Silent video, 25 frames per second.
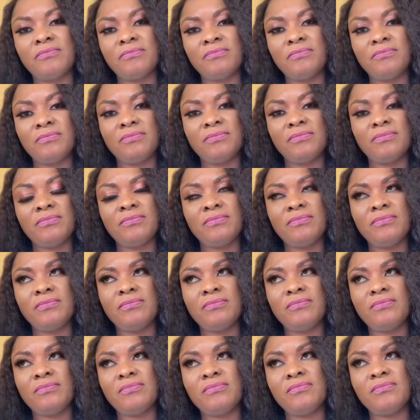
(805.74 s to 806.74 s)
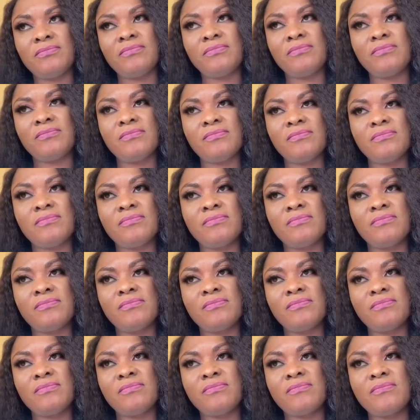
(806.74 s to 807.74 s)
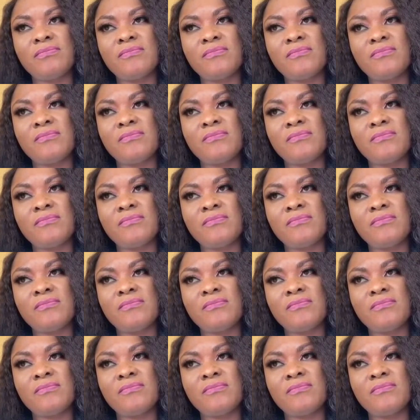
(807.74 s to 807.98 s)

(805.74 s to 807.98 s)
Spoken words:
Nobody speaks.